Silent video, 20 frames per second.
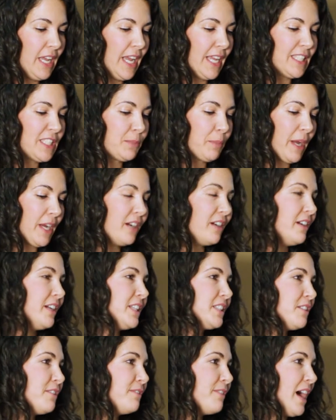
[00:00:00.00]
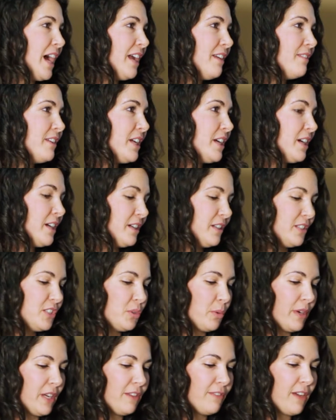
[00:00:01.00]
Inspire is a 5-year,
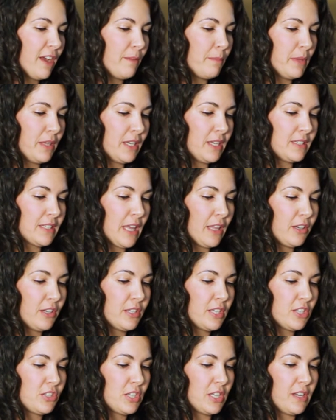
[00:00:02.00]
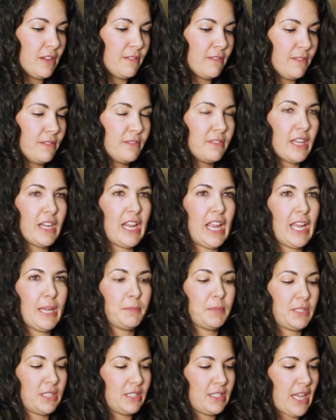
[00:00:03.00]
$25 million initiative that
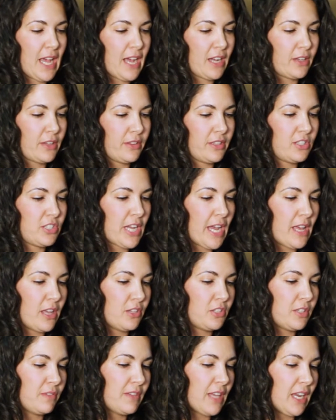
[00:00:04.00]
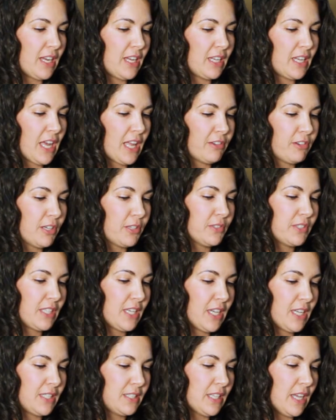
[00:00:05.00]
aims to tackle the challenge of getting Colorado's
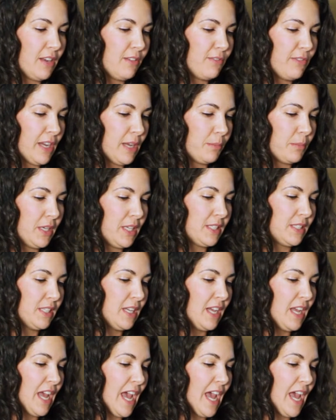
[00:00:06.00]
kids and families